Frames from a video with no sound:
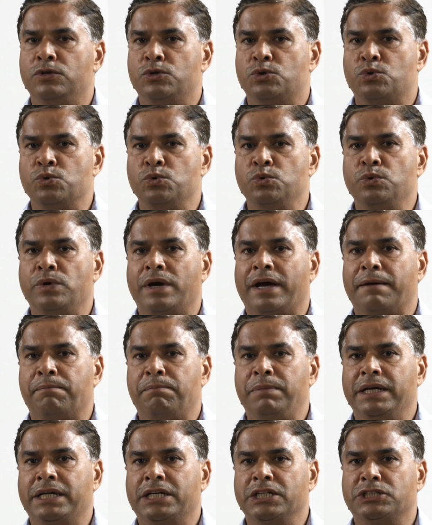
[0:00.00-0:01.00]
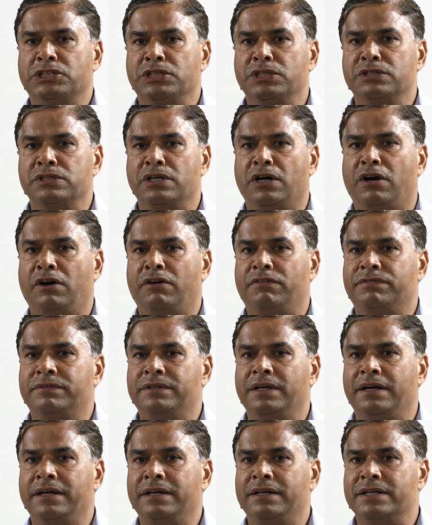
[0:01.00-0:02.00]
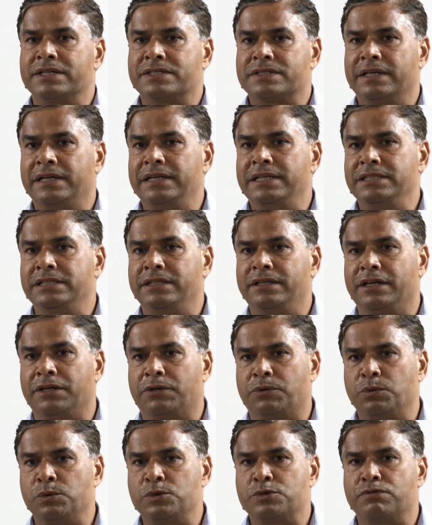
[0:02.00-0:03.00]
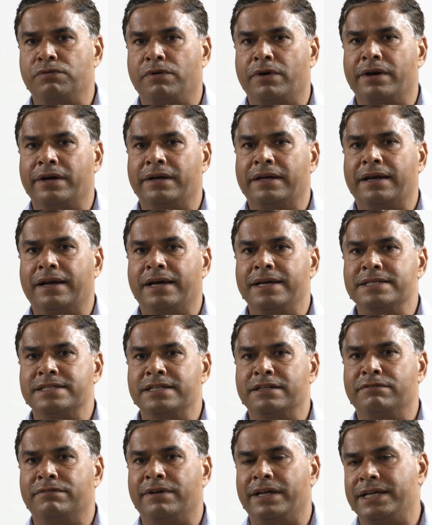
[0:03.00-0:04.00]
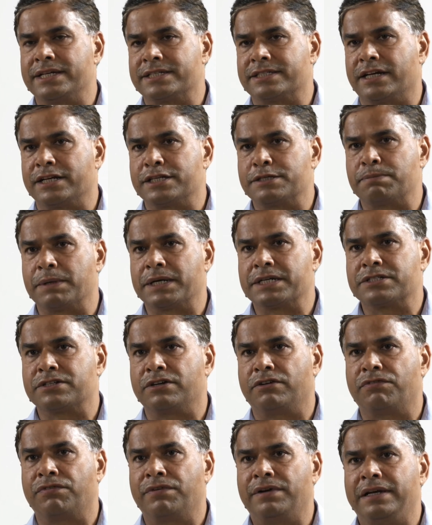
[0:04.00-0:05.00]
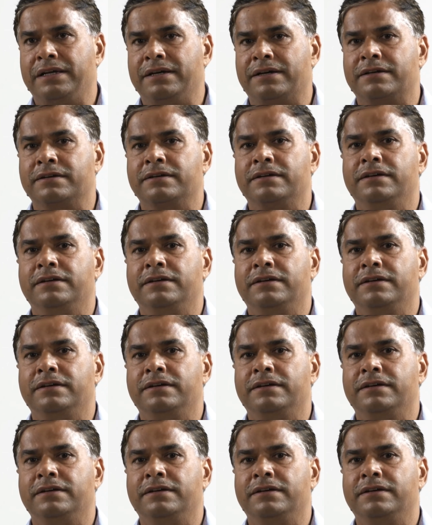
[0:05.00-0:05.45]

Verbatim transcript: 2. Applications of the industrial engineering tools for analyzing various aspects of failure.